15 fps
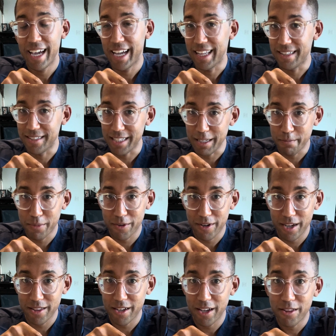and deeper
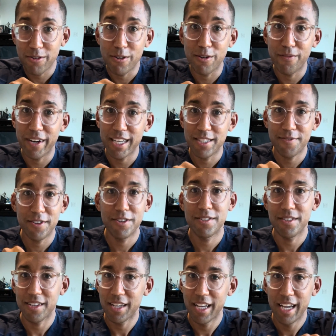on the other or vice
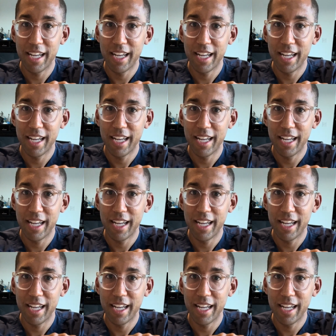versa